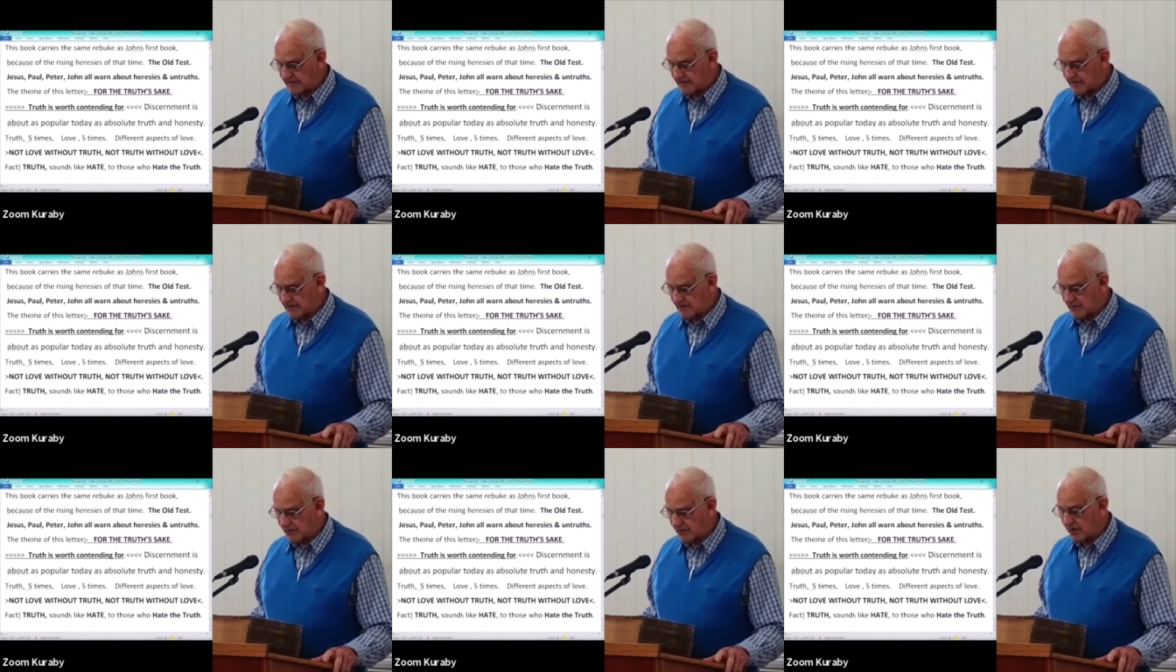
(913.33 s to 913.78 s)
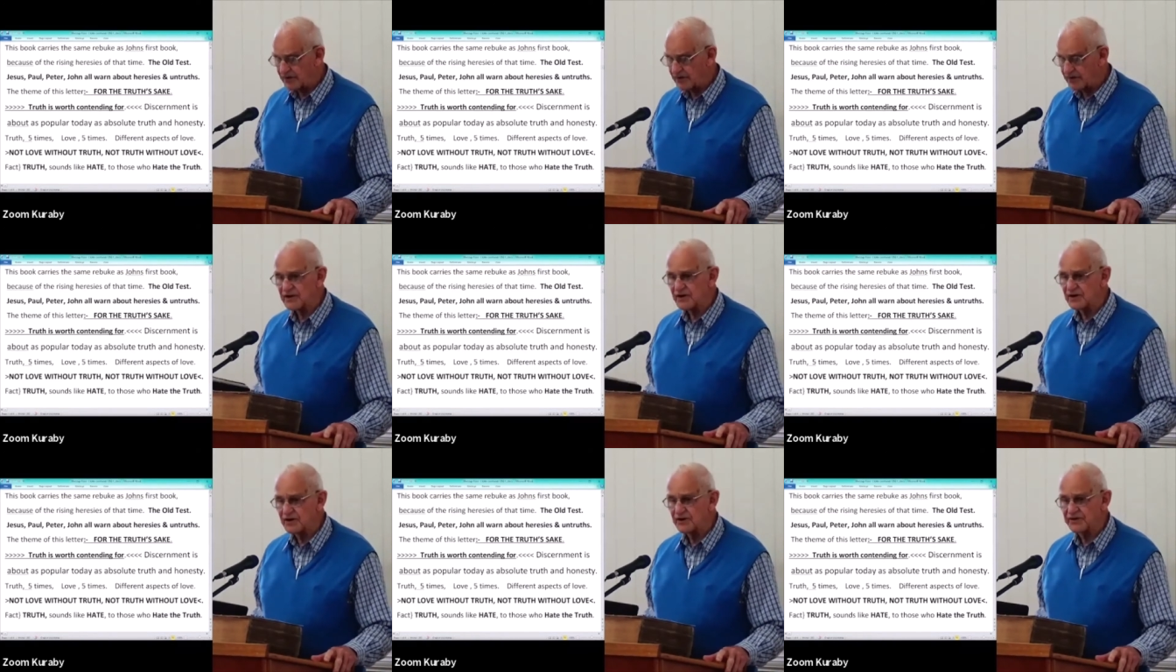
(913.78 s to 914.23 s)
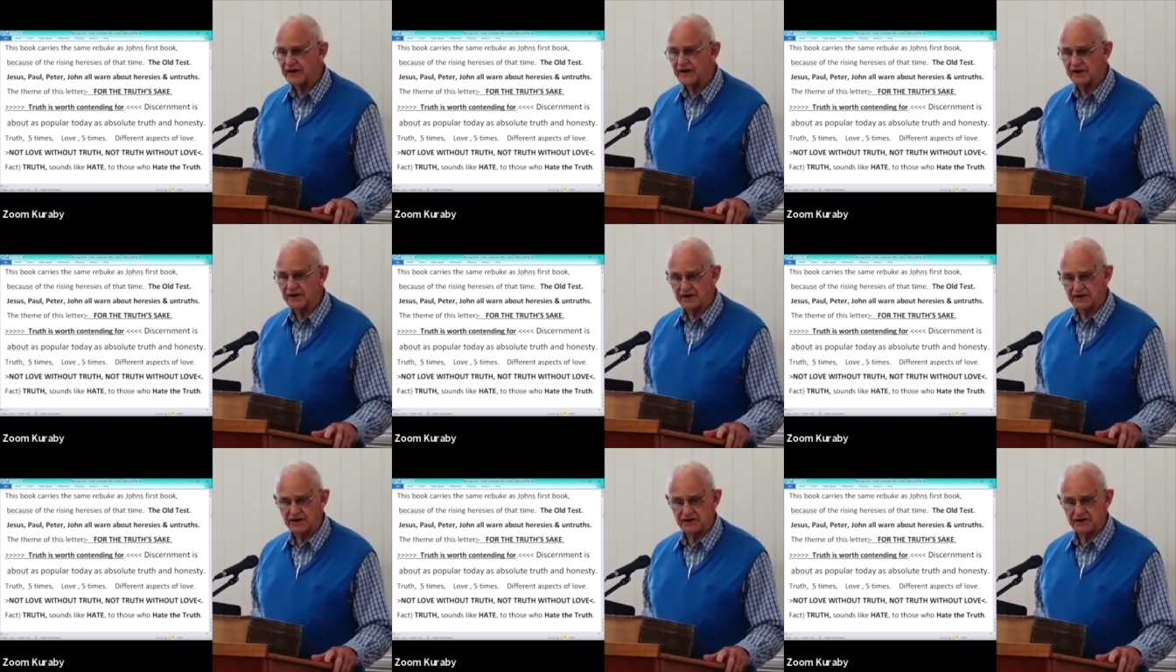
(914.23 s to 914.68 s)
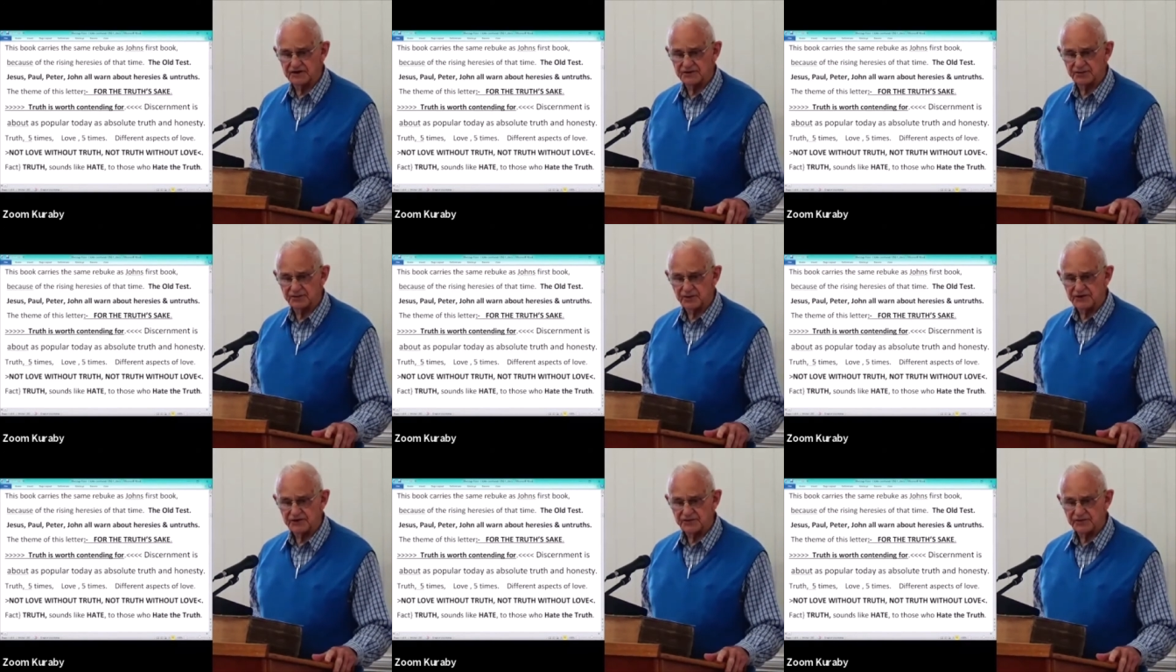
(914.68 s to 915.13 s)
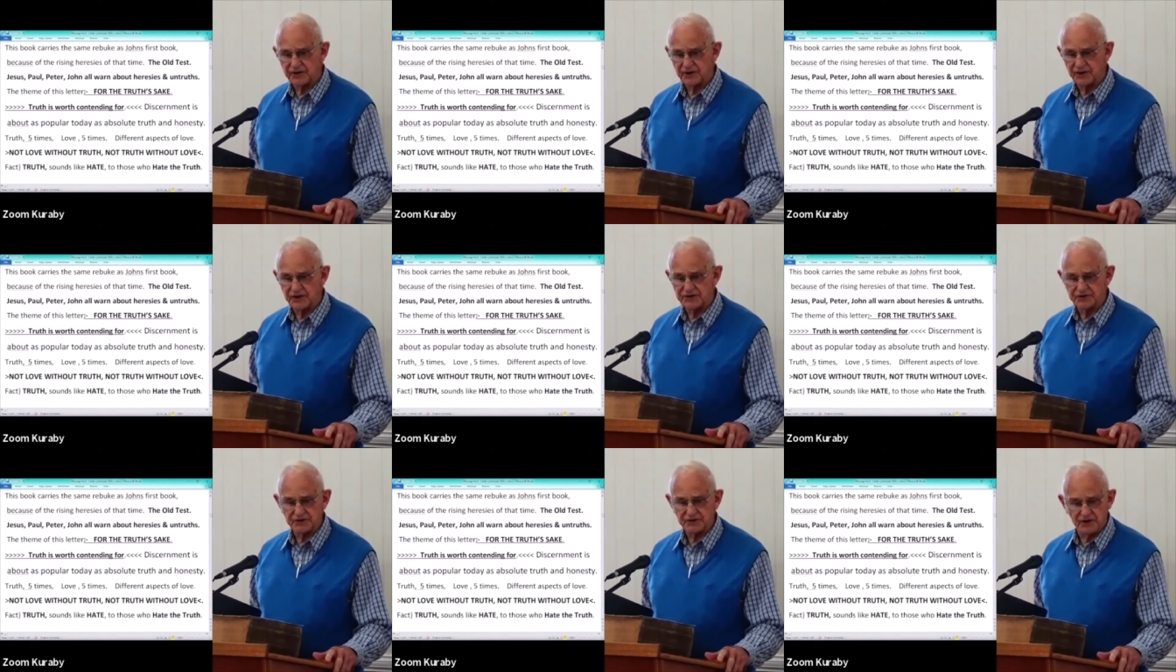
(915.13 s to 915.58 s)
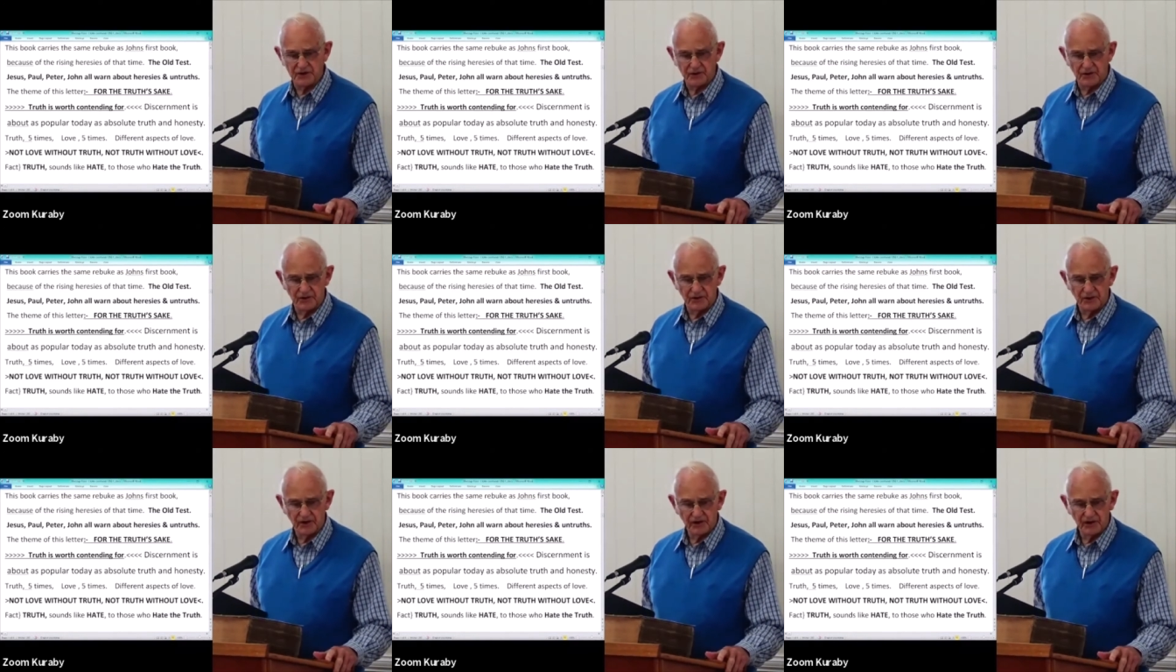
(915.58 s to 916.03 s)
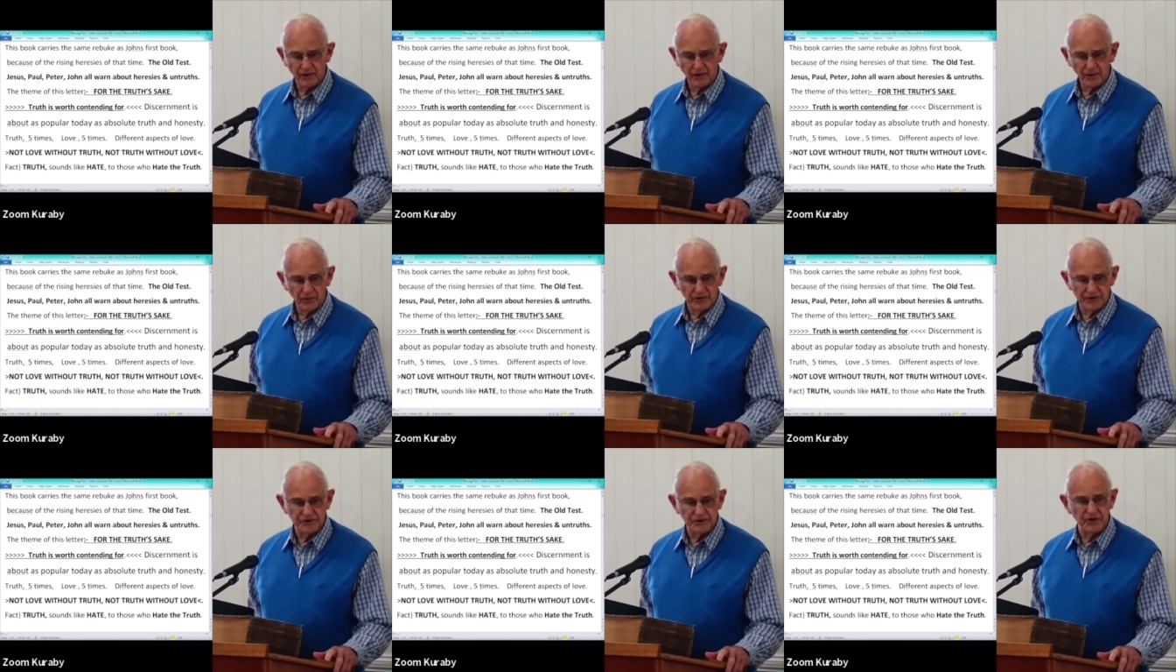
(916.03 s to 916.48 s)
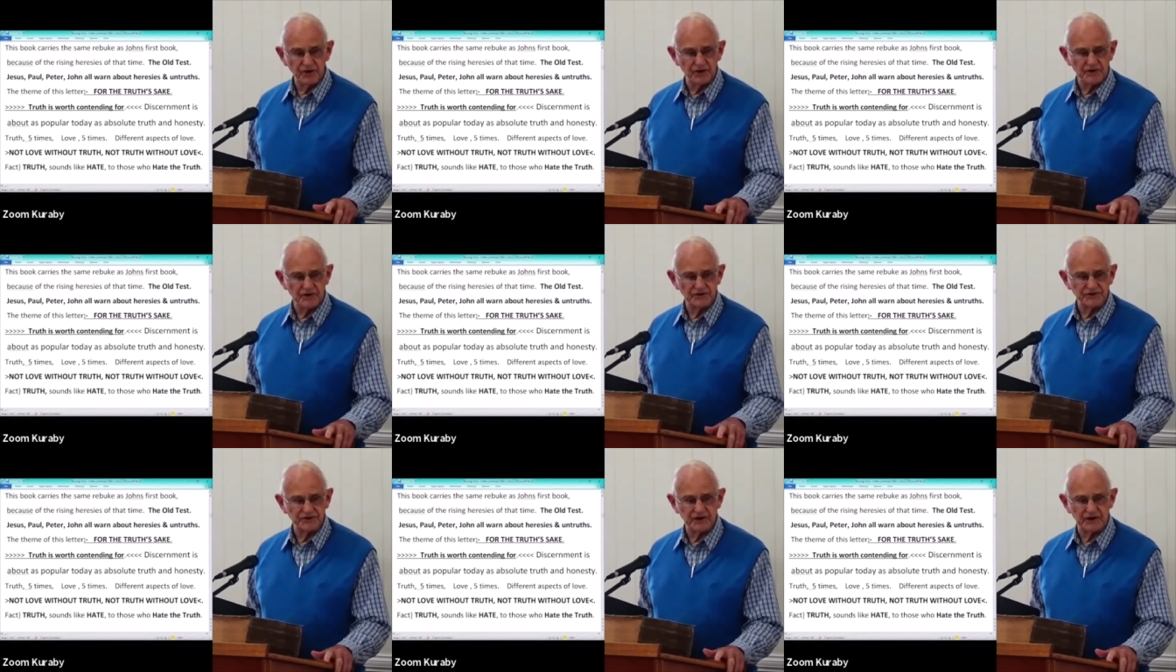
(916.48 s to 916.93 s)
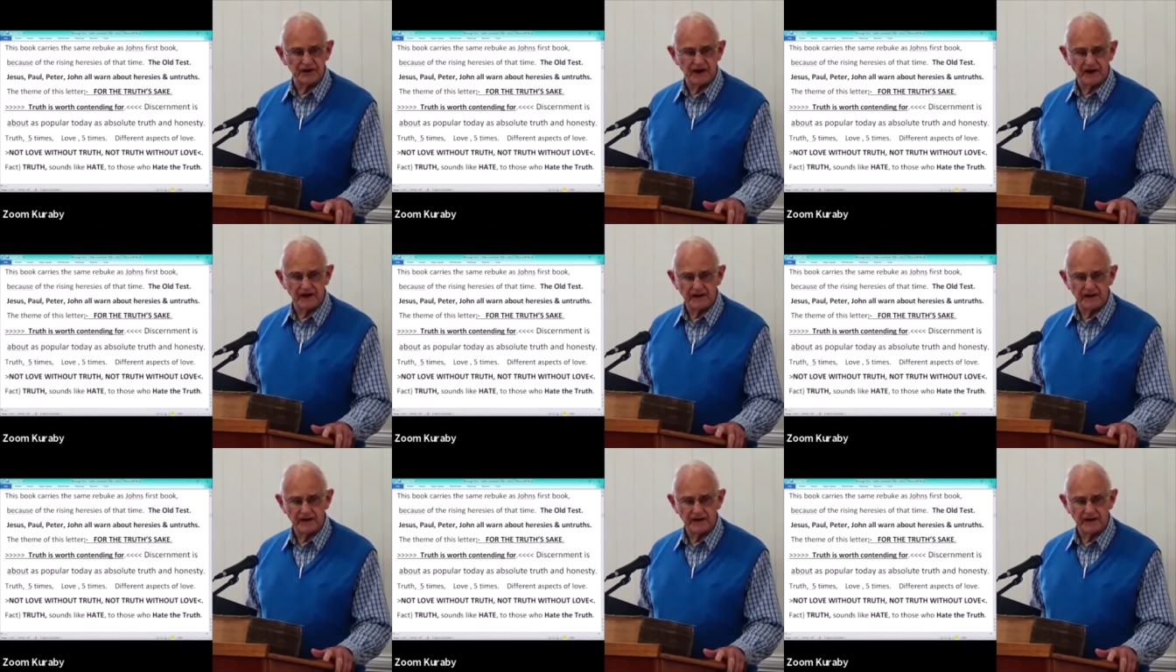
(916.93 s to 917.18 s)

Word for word: What do you think it is? Which verse do you, would you consider